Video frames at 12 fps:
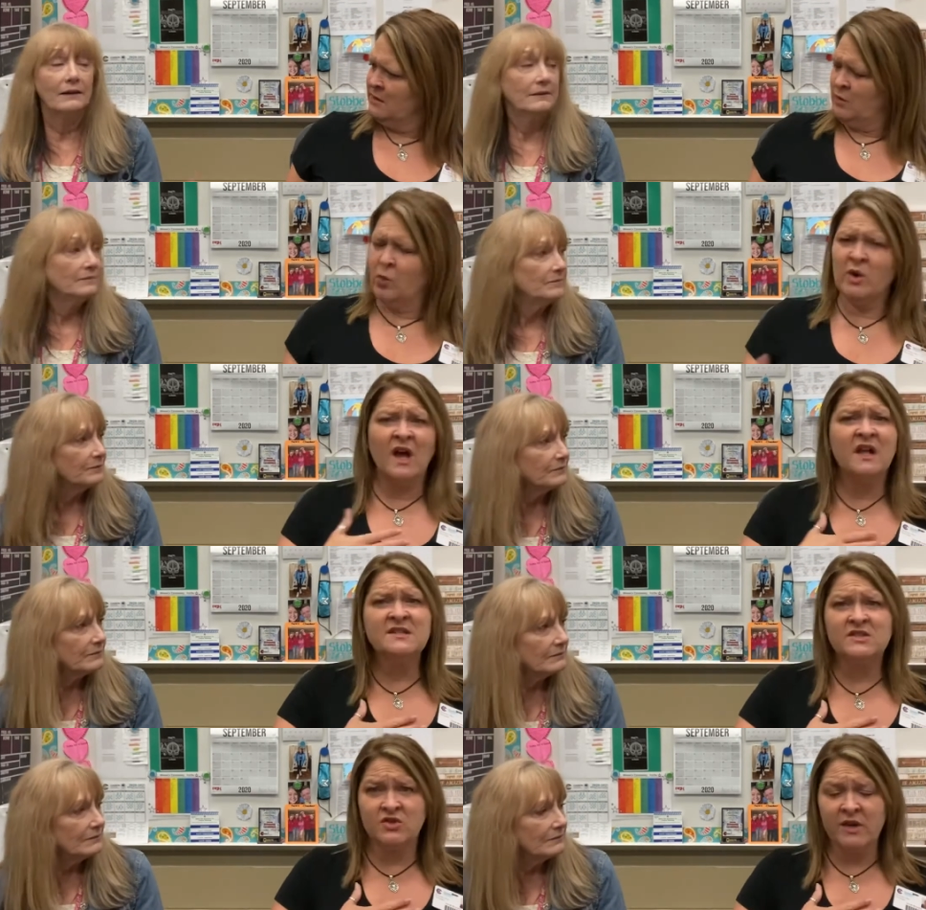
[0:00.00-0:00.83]
Speaker 1: We're not
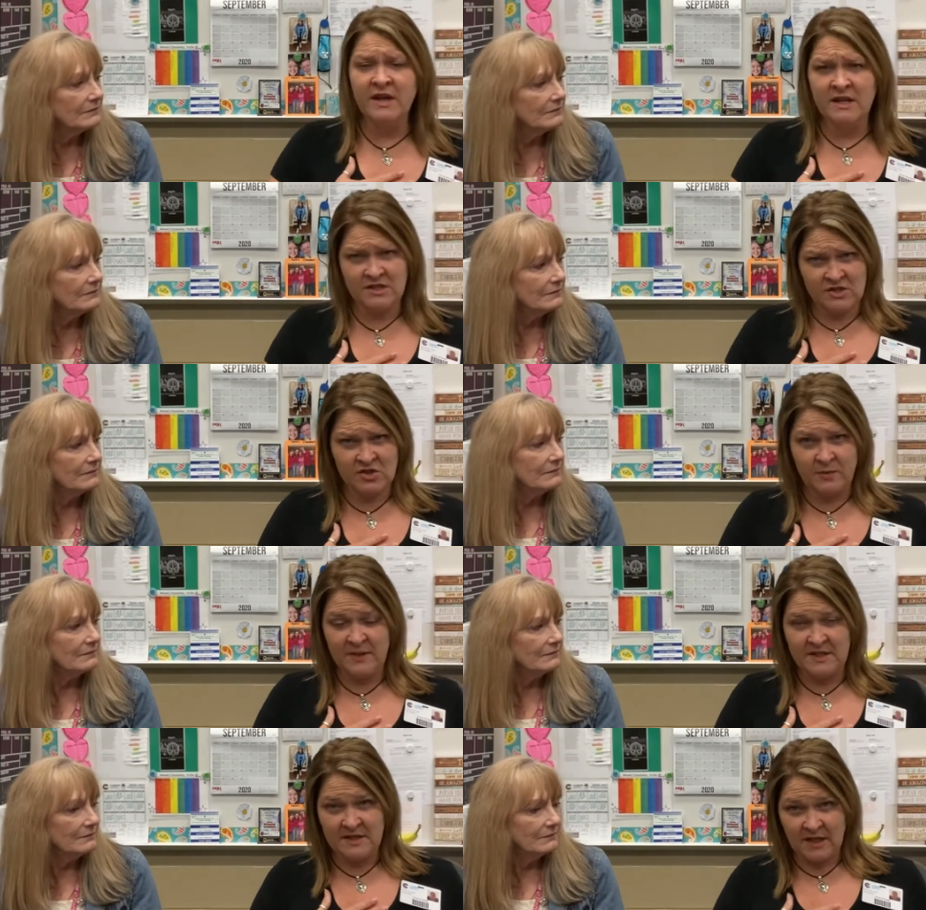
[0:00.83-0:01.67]
string
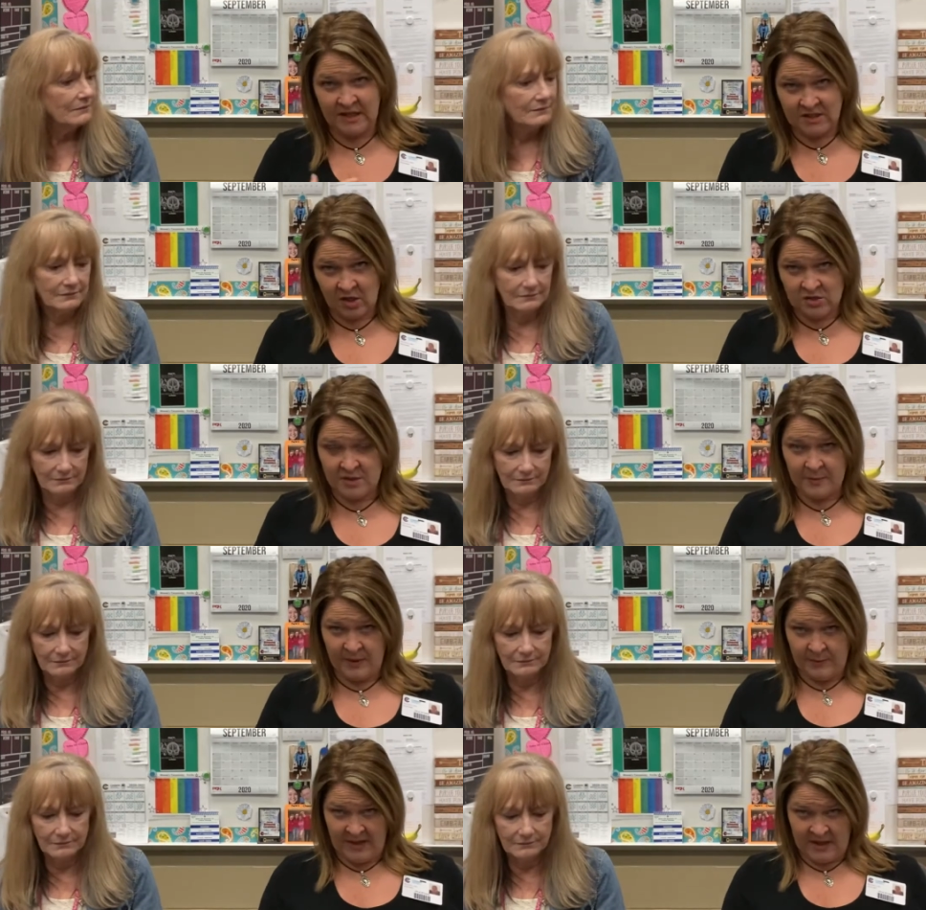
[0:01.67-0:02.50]
instruments like Dr.
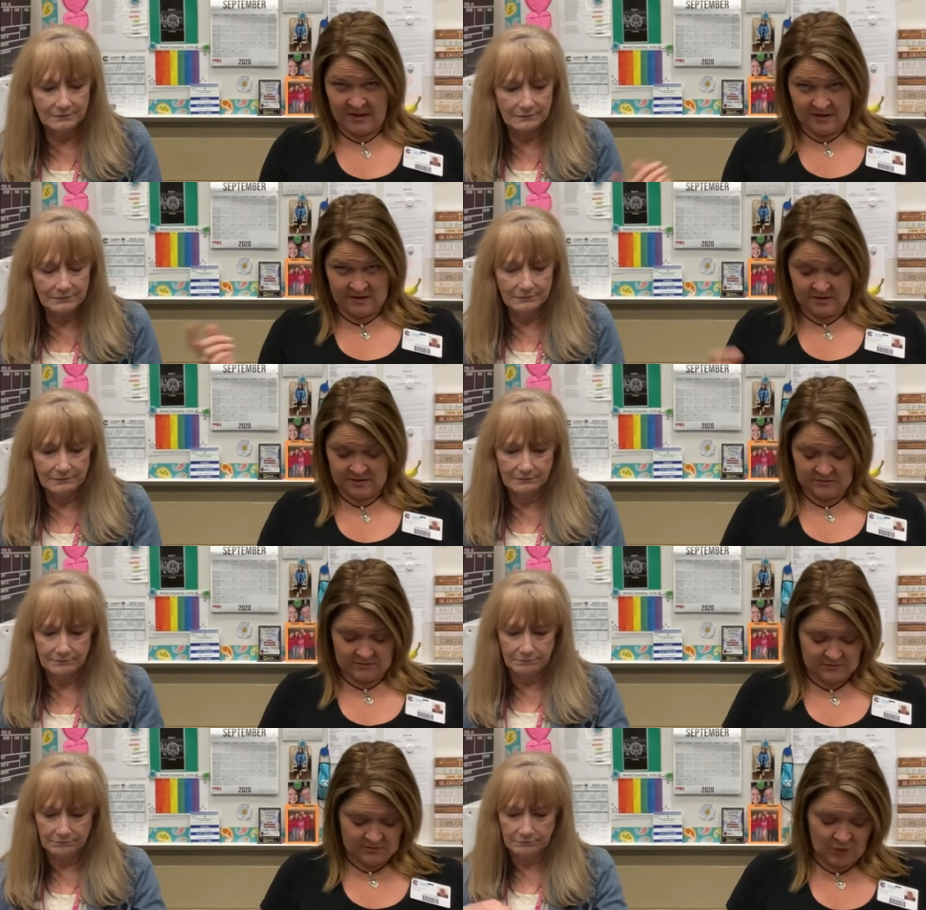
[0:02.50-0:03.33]
McMahon's
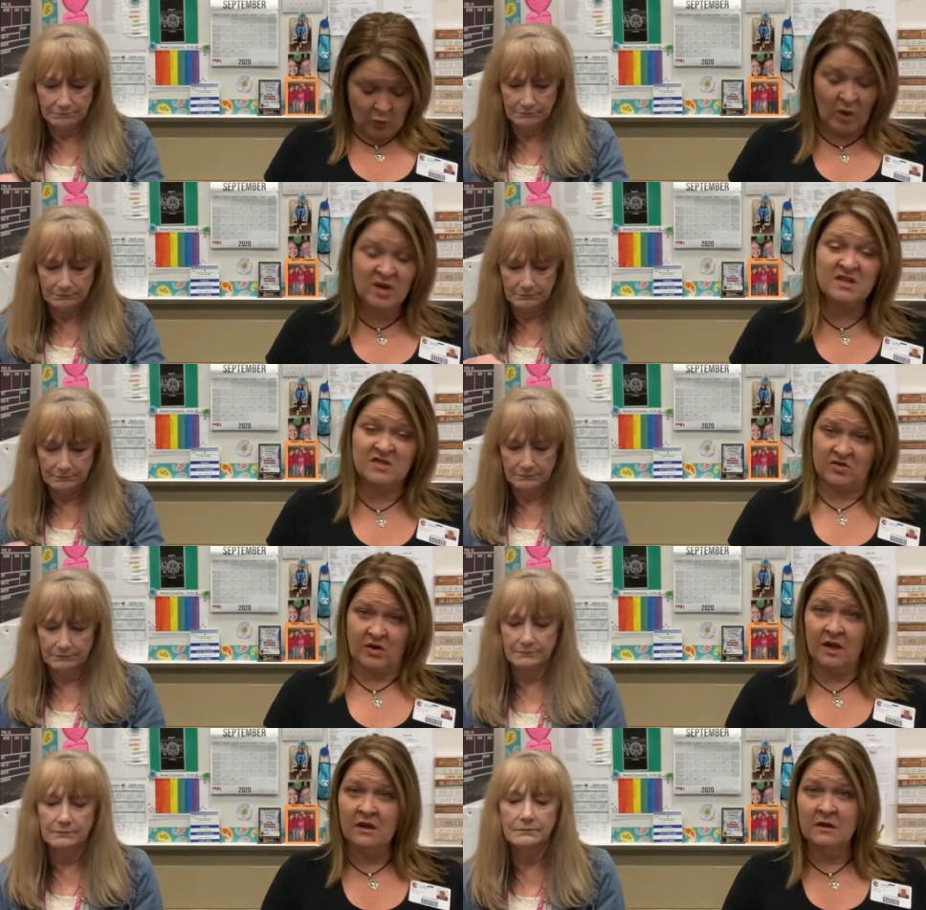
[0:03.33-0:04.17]

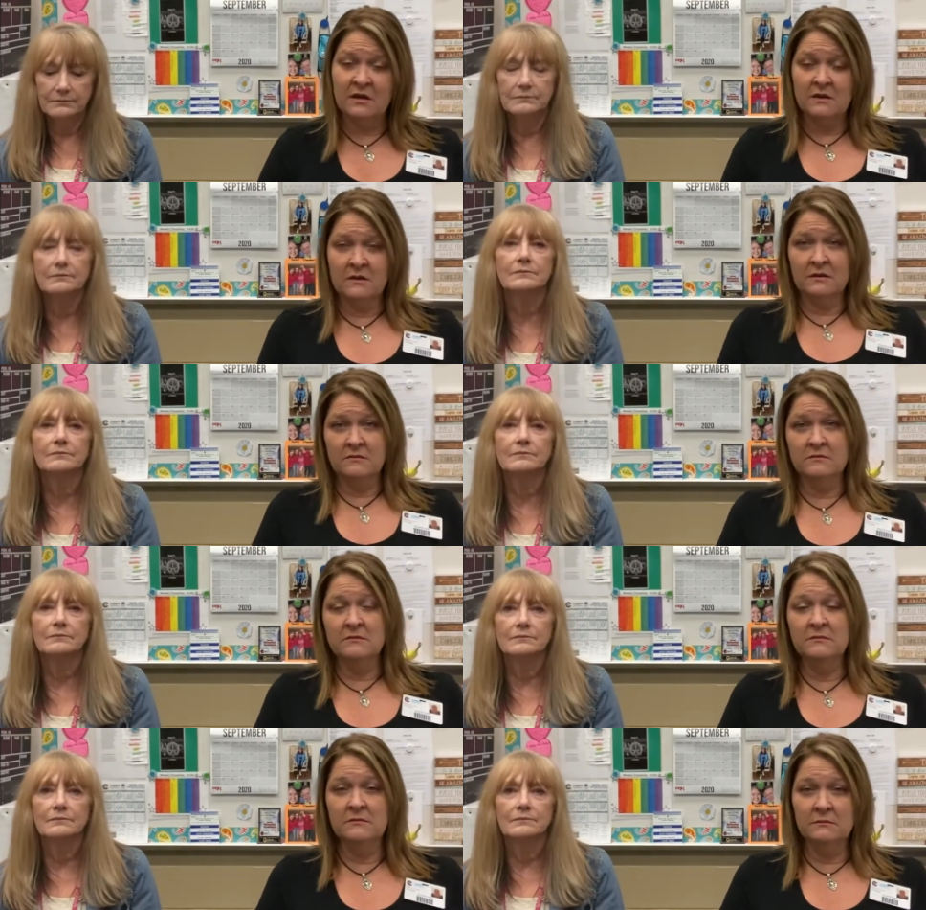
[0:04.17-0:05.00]
orchestra.
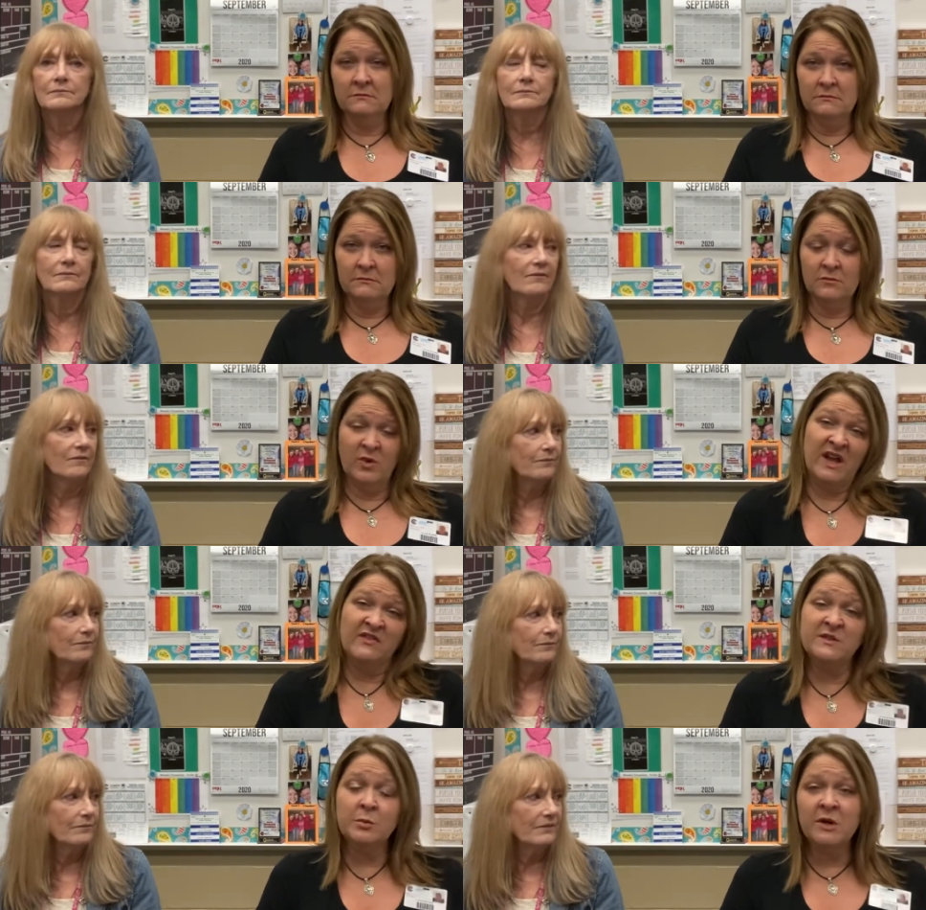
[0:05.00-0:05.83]
We
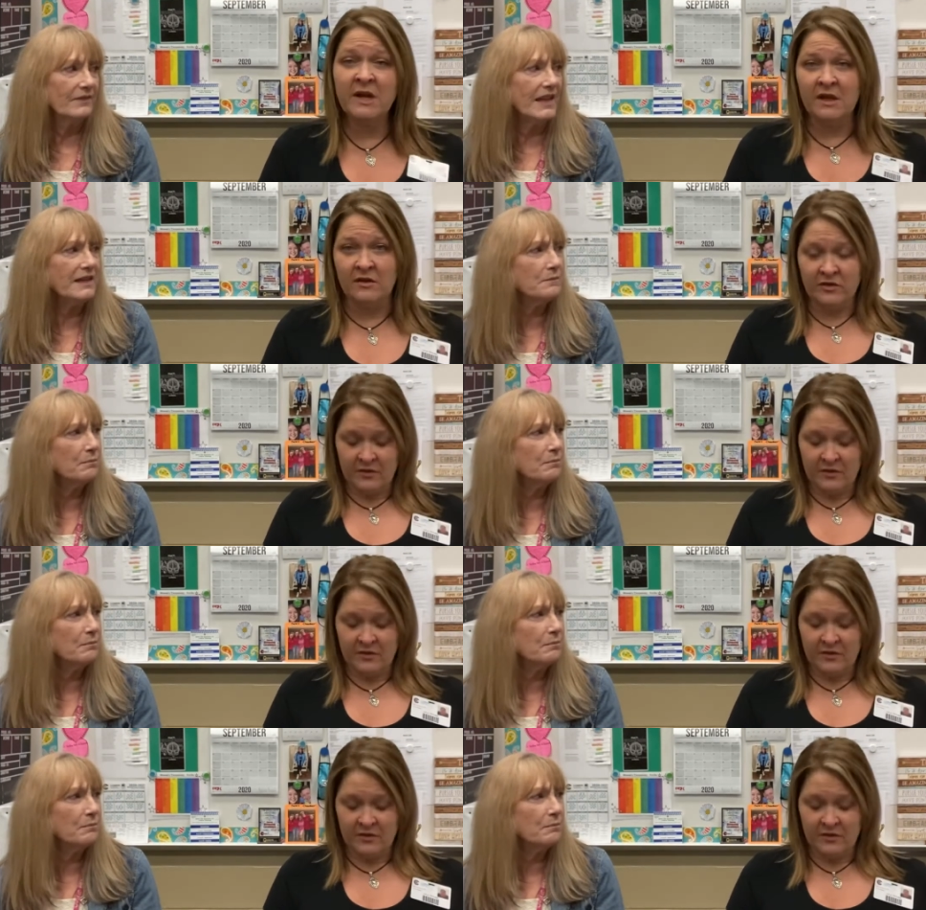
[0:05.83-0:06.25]
have to breathe. They can